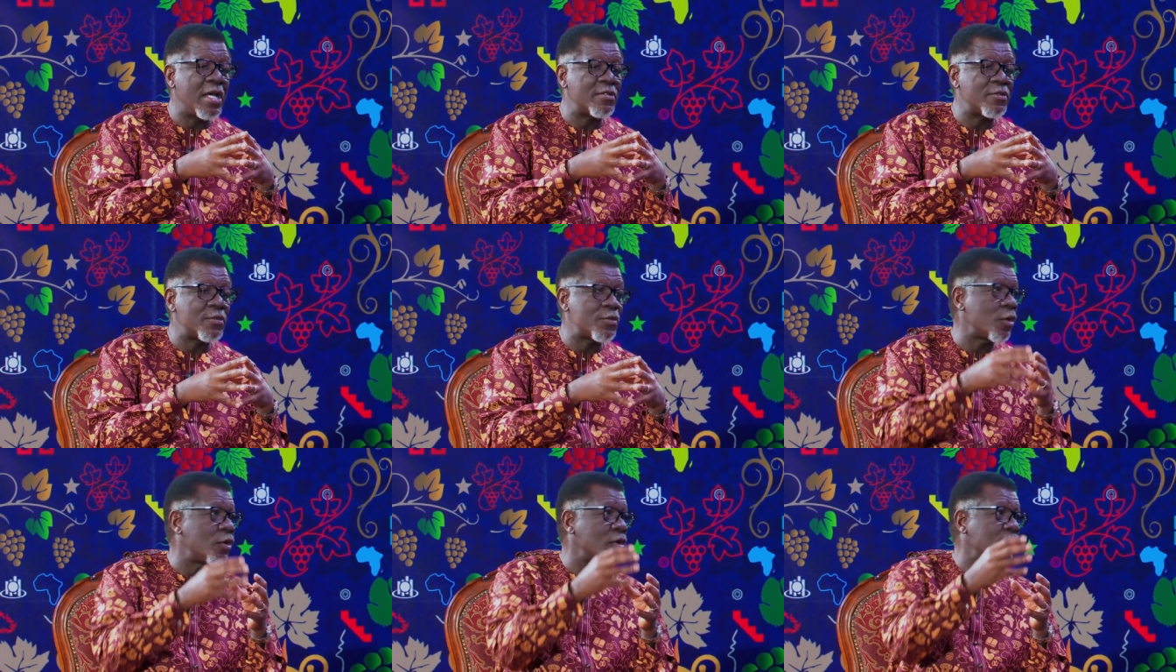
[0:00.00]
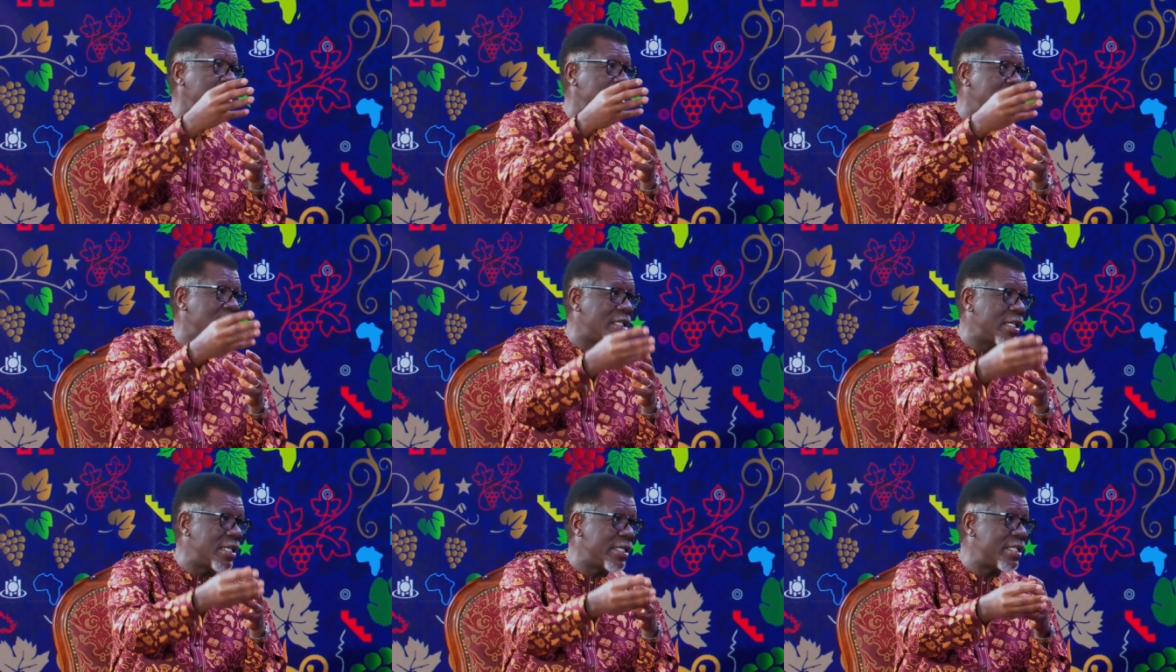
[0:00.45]
saw the
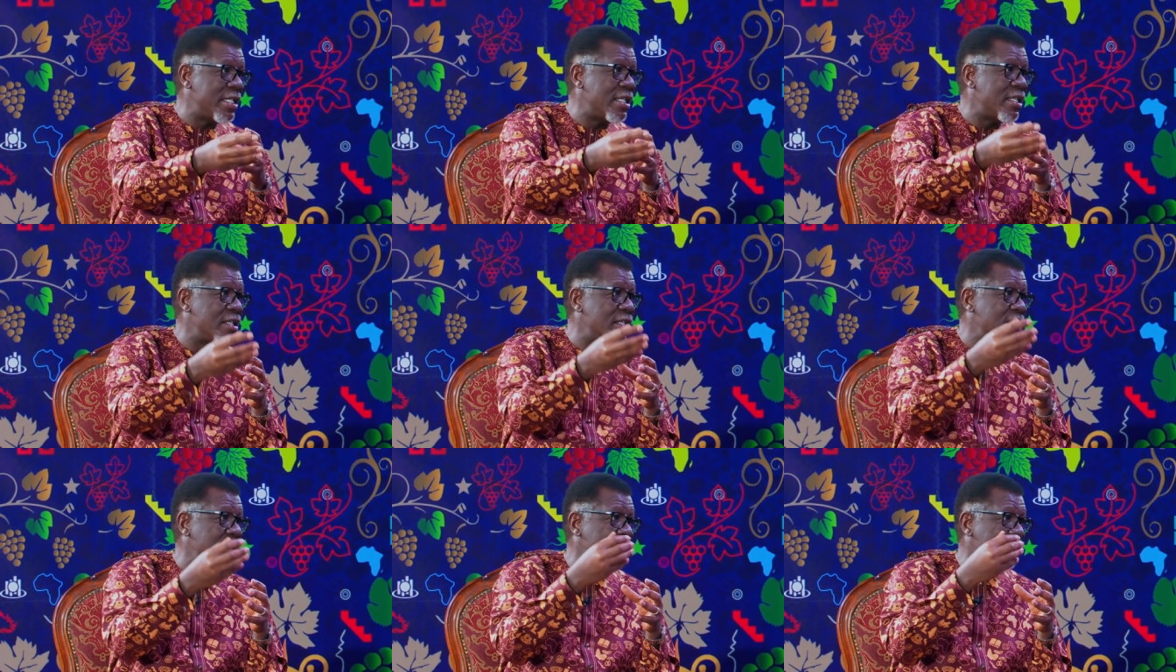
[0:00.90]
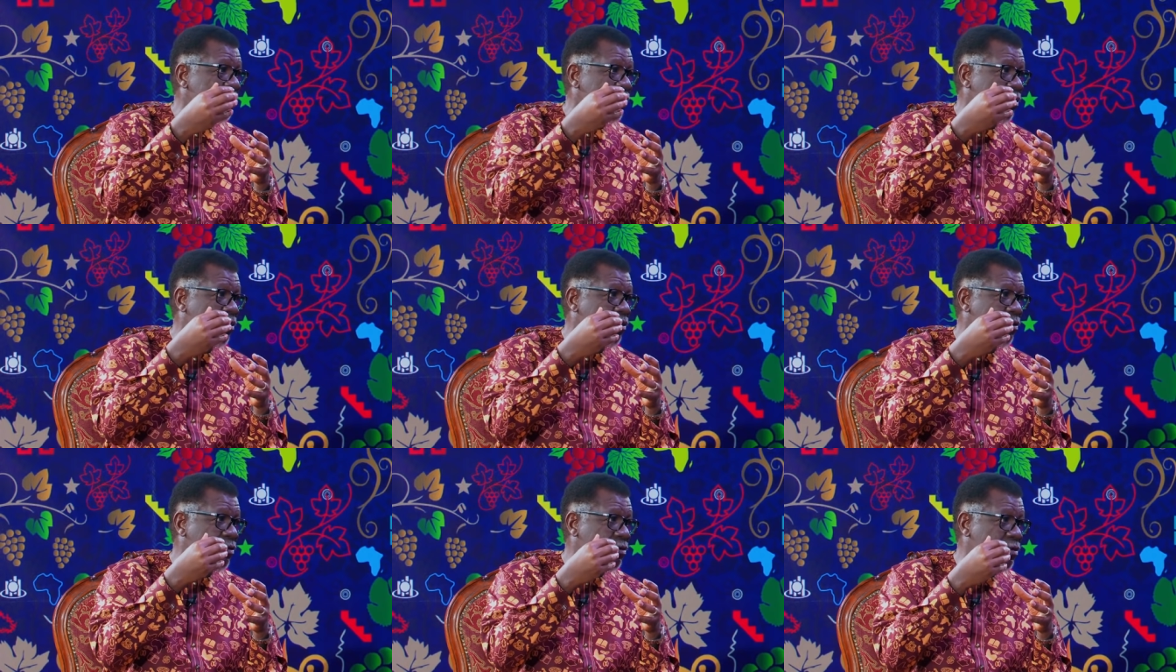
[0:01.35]
lady
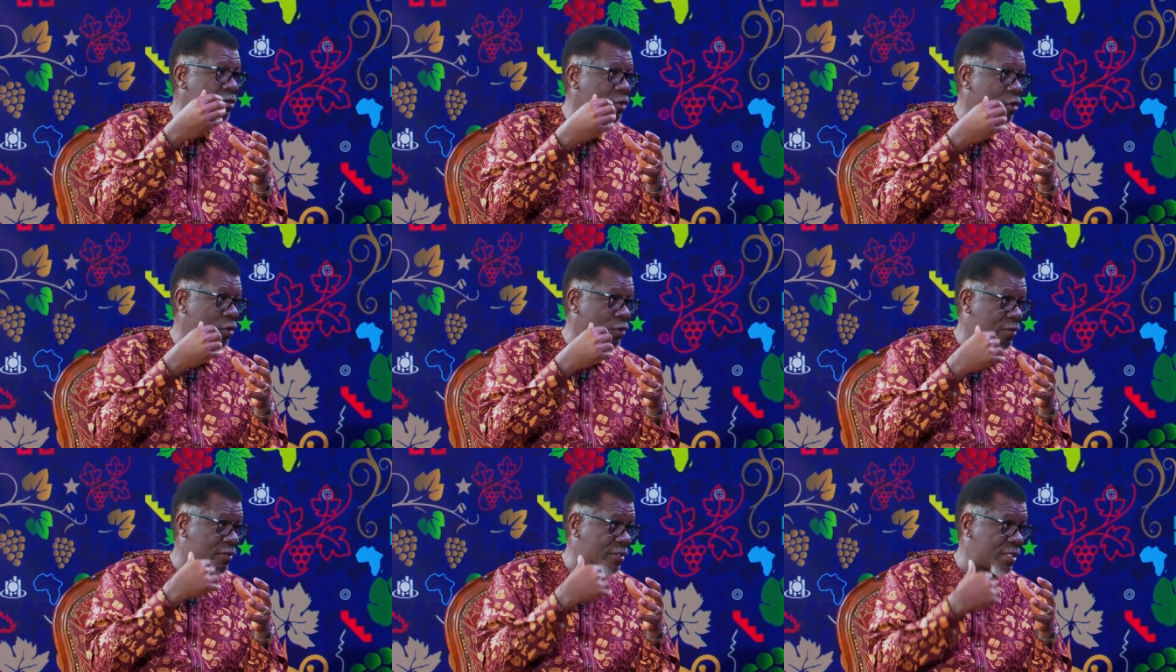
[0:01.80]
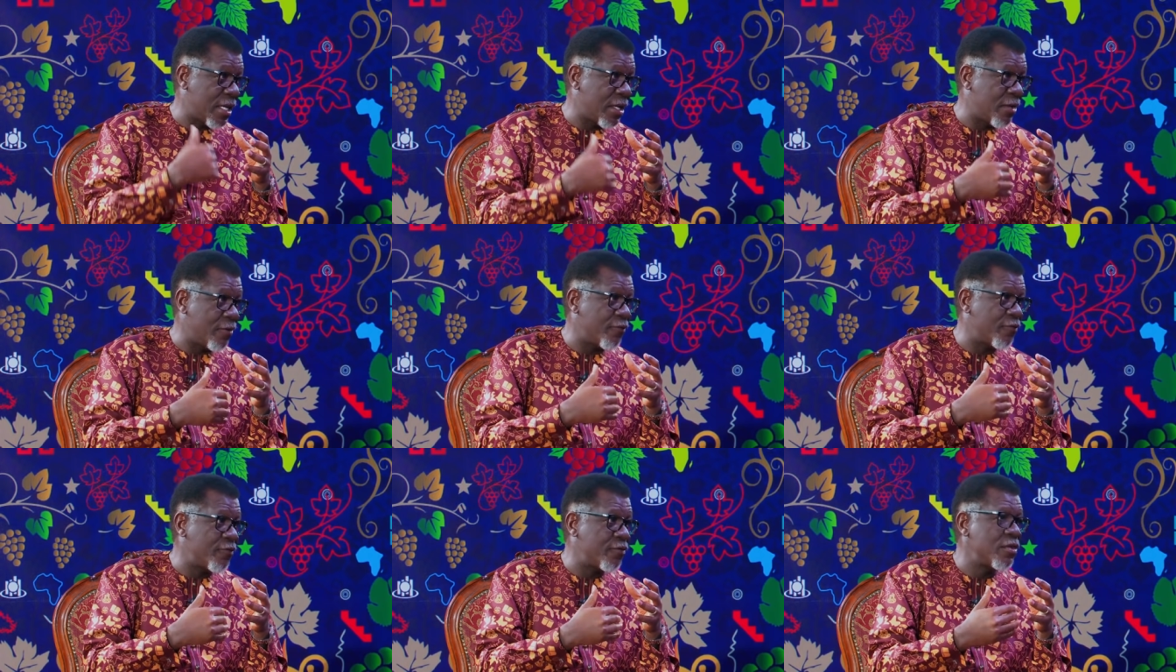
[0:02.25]

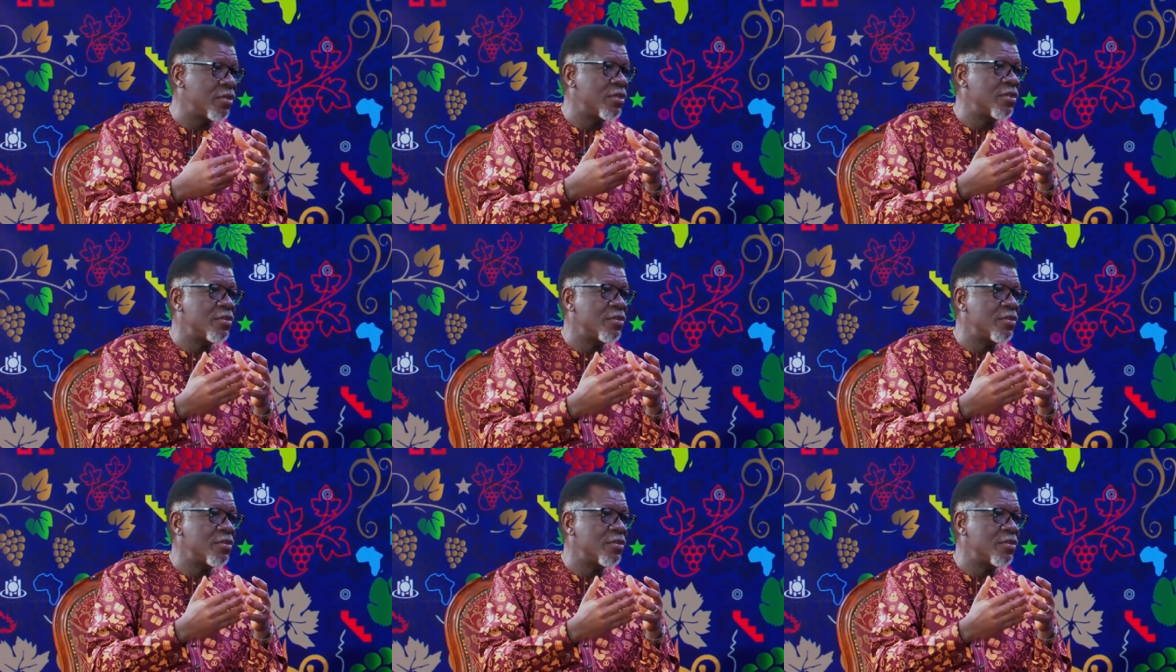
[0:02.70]
yourself,